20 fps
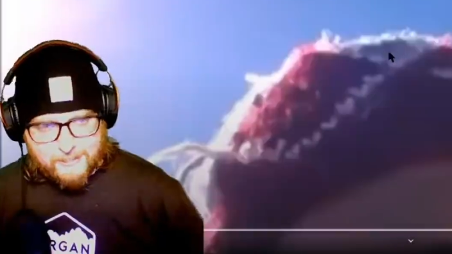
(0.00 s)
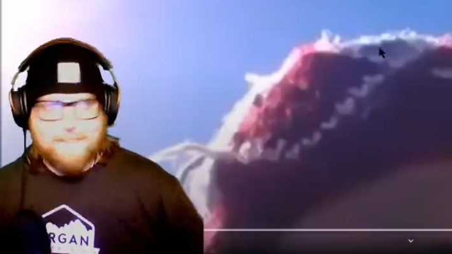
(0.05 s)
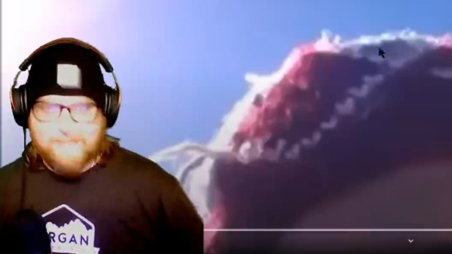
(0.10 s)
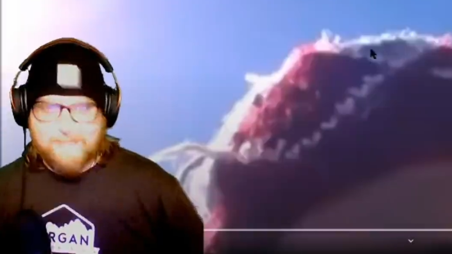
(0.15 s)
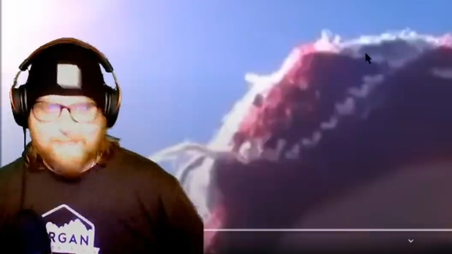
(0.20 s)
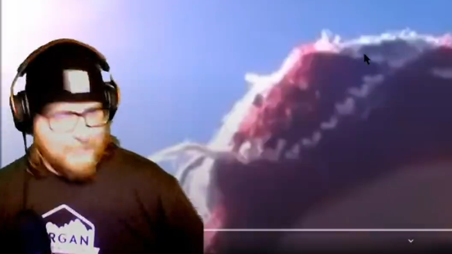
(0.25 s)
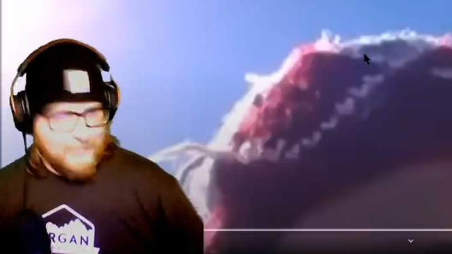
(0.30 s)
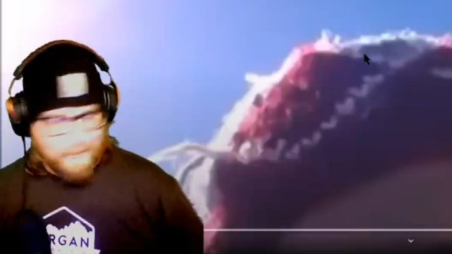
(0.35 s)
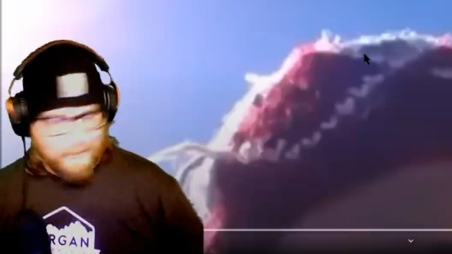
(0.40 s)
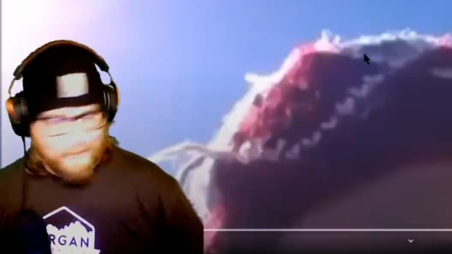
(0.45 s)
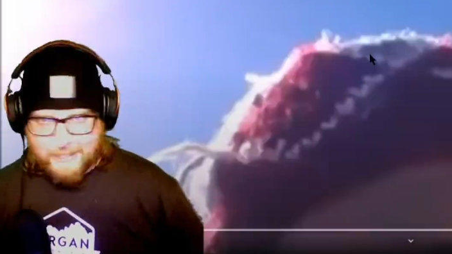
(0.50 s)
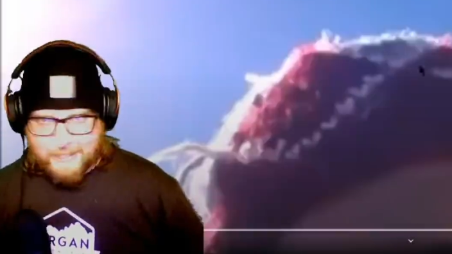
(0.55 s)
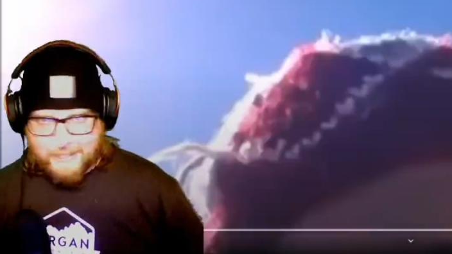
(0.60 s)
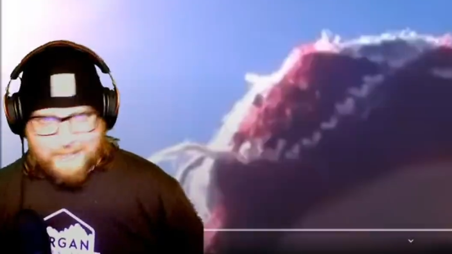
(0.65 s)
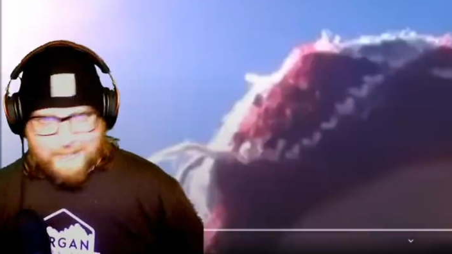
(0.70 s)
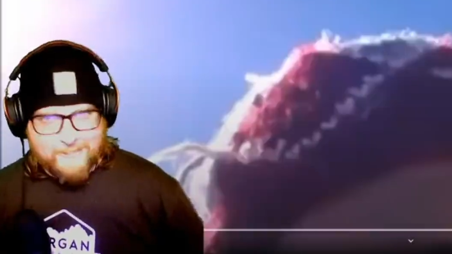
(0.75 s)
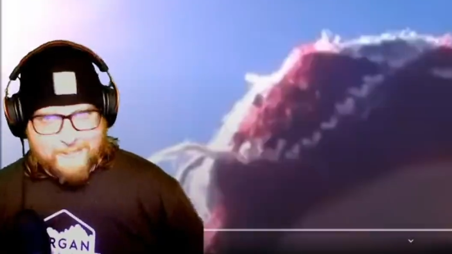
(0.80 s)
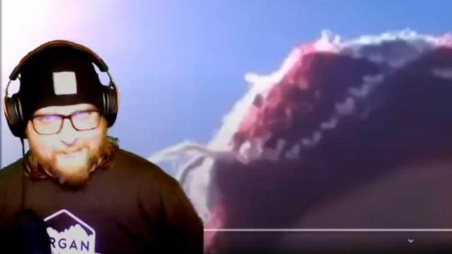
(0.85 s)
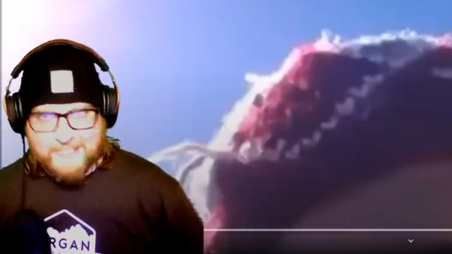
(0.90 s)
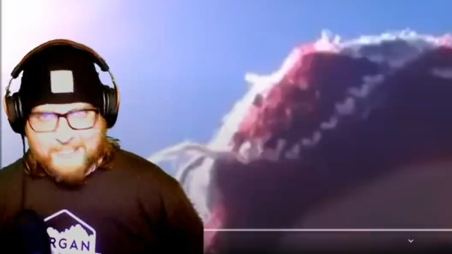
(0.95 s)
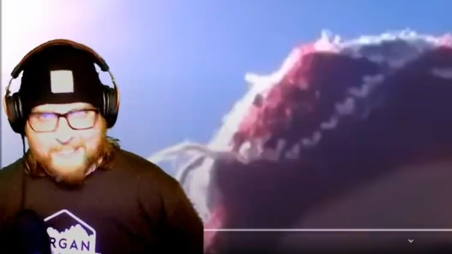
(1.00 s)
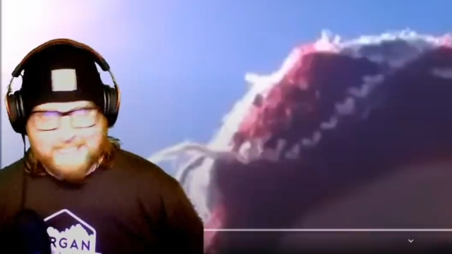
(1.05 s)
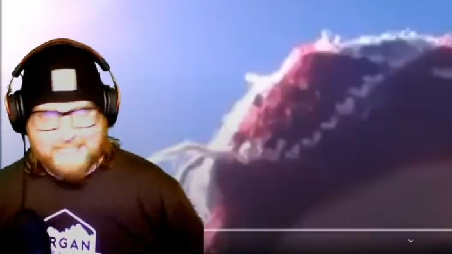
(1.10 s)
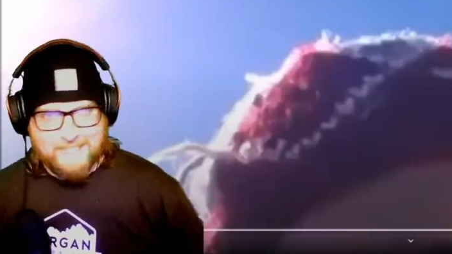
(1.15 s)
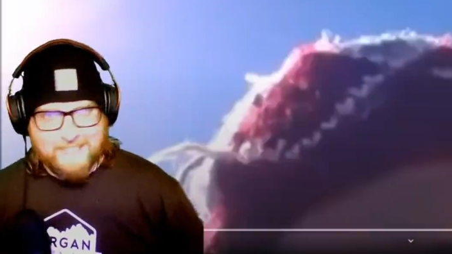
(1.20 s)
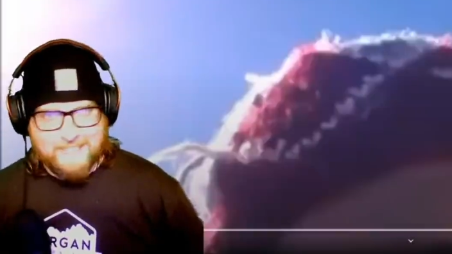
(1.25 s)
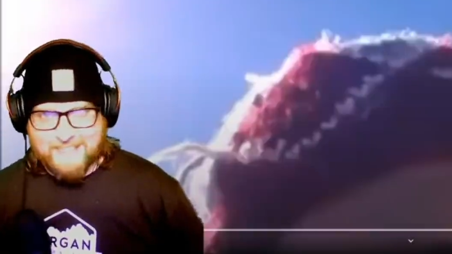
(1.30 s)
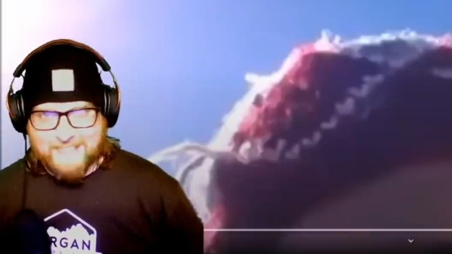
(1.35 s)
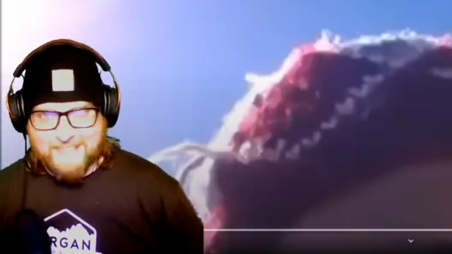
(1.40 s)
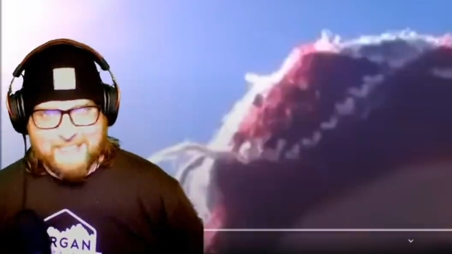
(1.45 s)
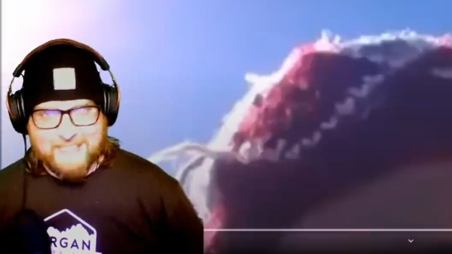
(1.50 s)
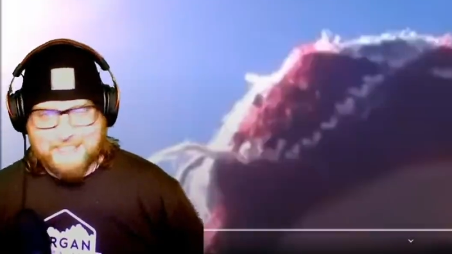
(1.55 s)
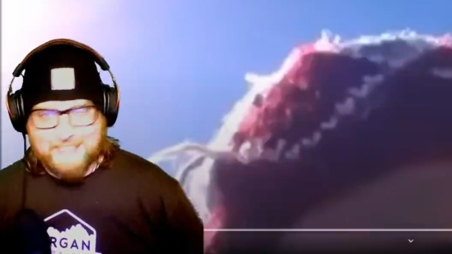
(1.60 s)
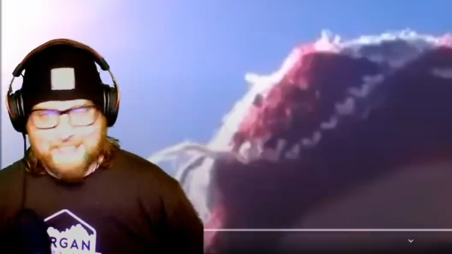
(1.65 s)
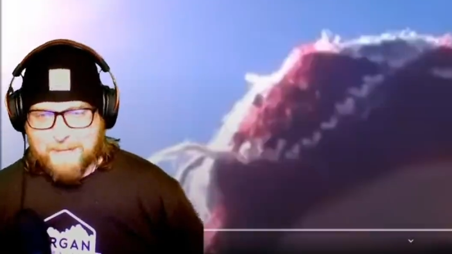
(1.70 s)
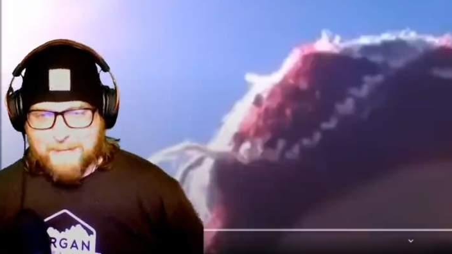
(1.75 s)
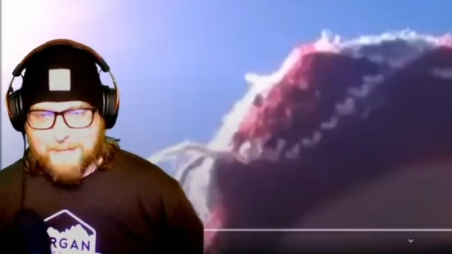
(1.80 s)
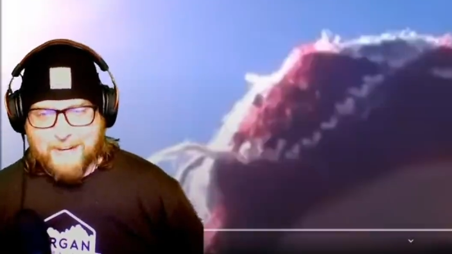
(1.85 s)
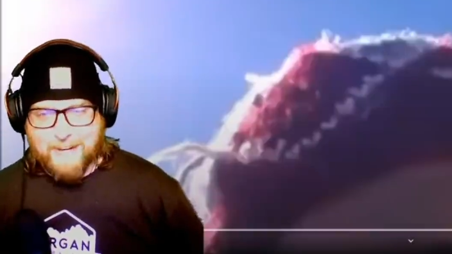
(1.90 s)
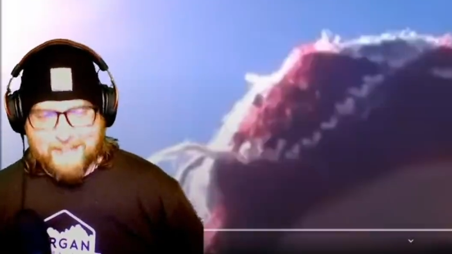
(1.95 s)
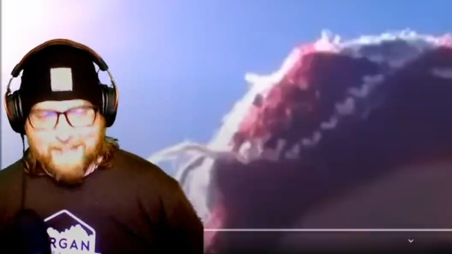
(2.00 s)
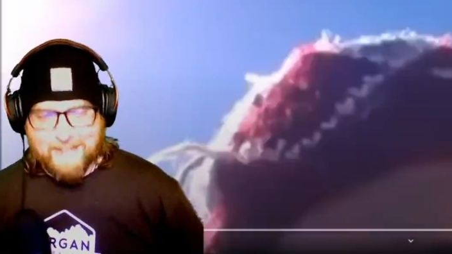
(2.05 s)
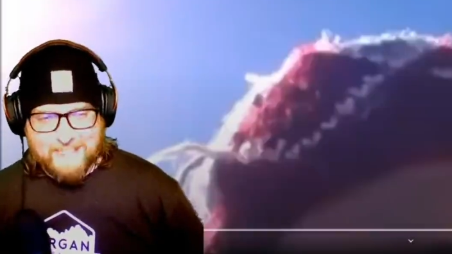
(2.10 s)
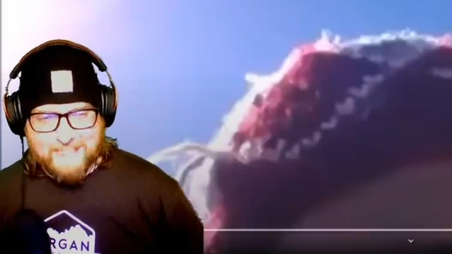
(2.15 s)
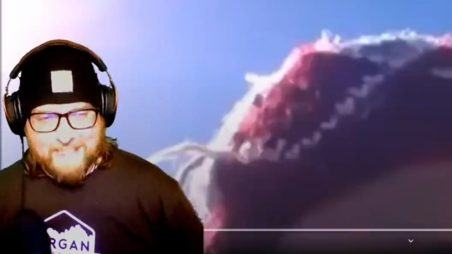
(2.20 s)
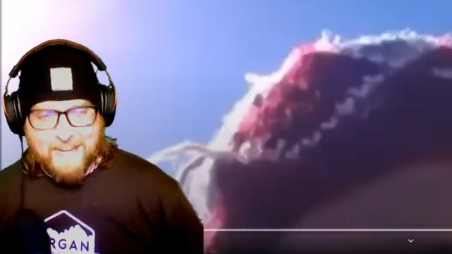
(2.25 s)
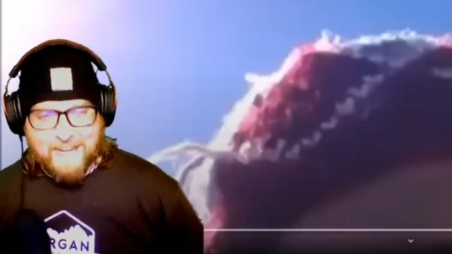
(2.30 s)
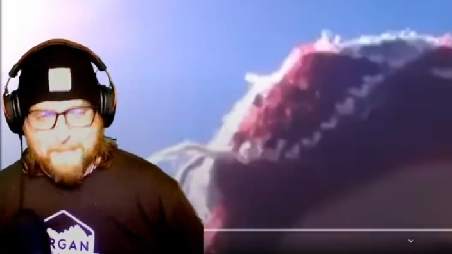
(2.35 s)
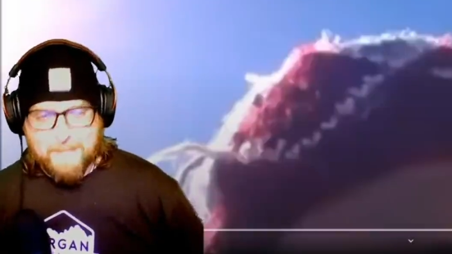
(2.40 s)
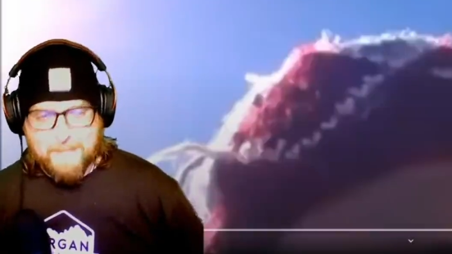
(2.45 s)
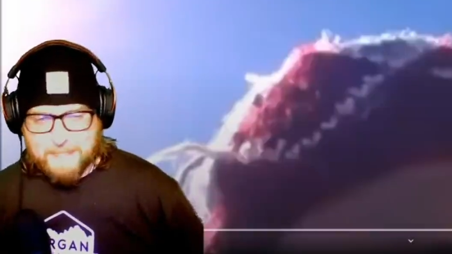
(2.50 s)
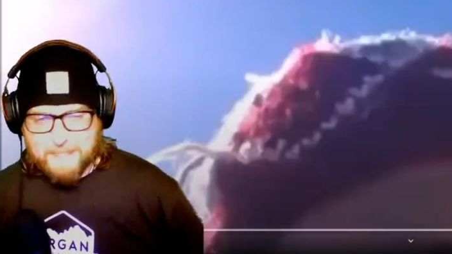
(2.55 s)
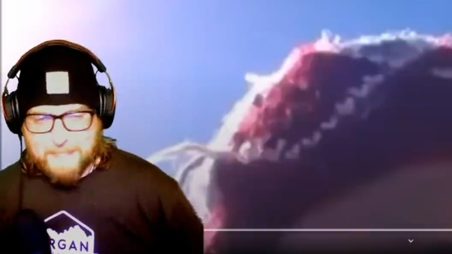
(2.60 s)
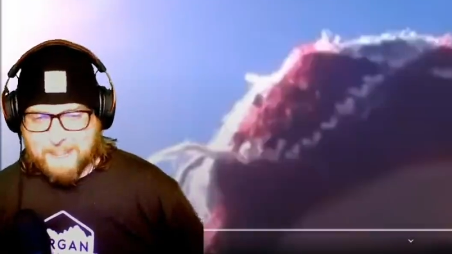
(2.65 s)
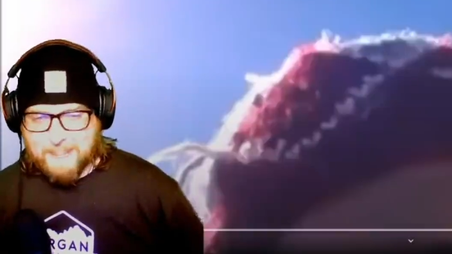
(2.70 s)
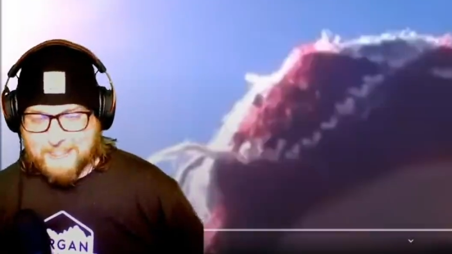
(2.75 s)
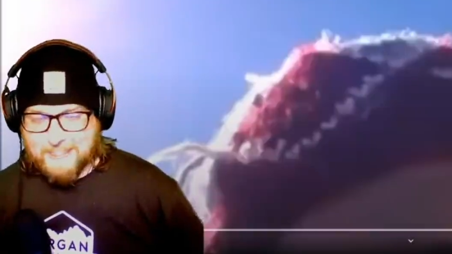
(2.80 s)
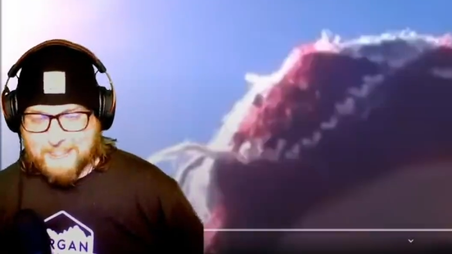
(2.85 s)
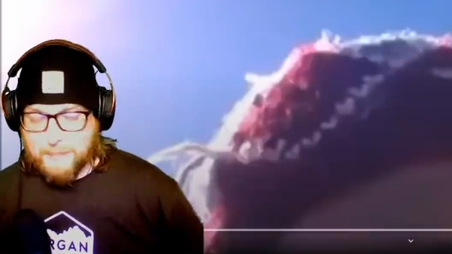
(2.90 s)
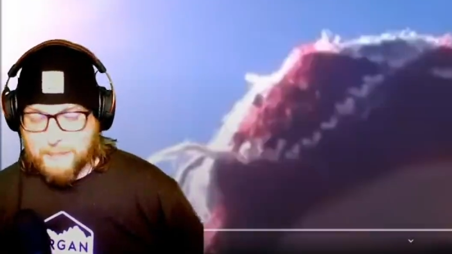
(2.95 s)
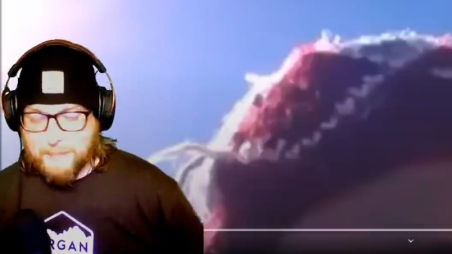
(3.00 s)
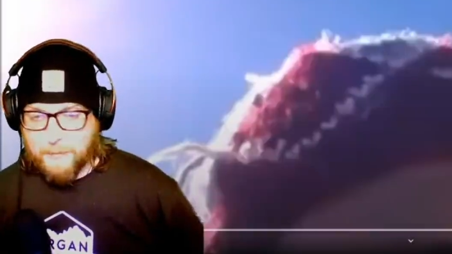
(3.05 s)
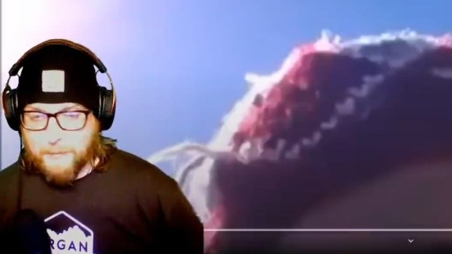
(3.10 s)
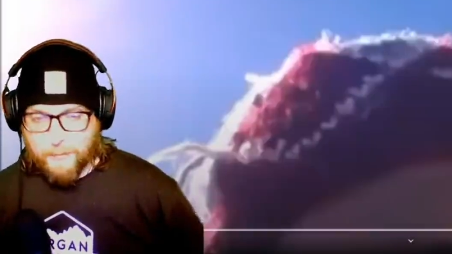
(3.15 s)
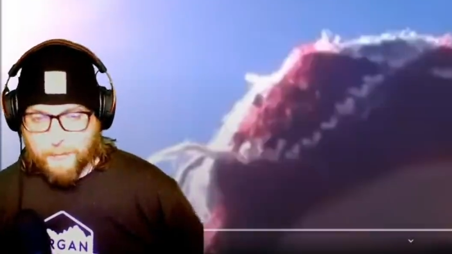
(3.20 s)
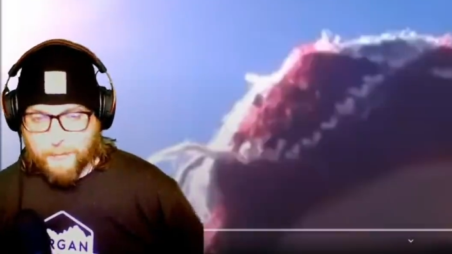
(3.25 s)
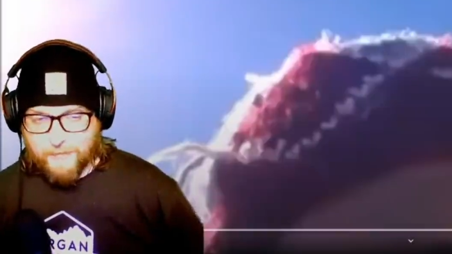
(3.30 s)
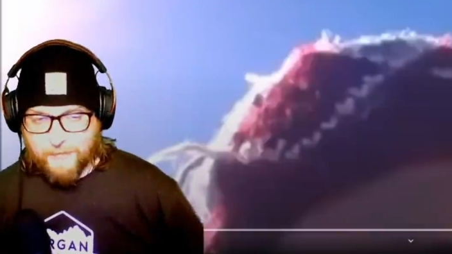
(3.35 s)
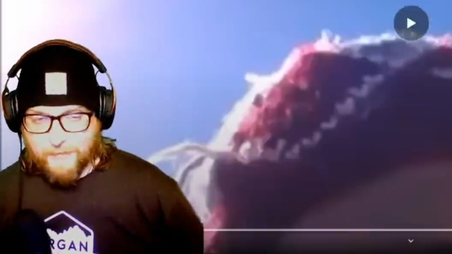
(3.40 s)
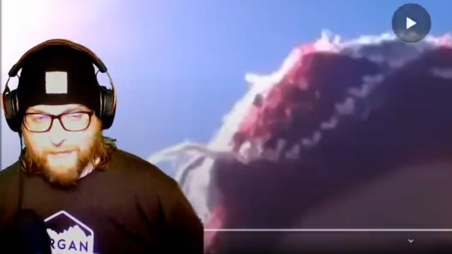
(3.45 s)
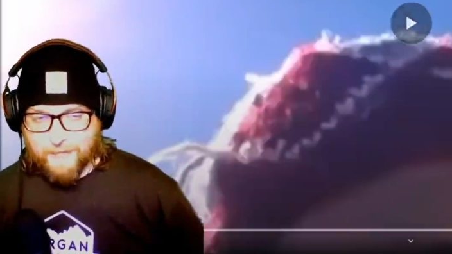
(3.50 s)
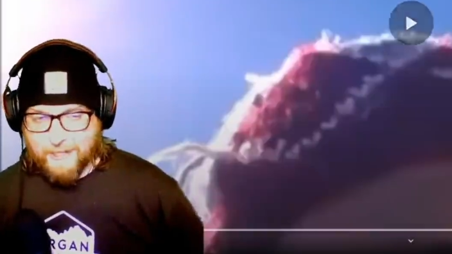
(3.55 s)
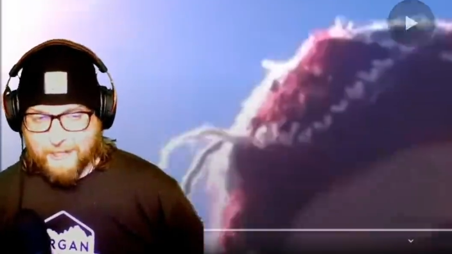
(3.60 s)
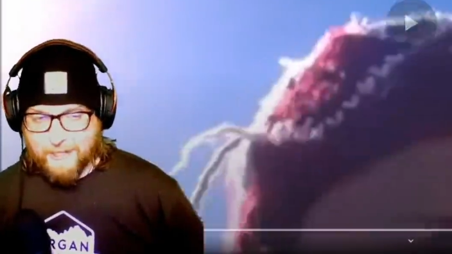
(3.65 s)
Here we go. Let's see what this is about. I'm expecting this to be pretty funny.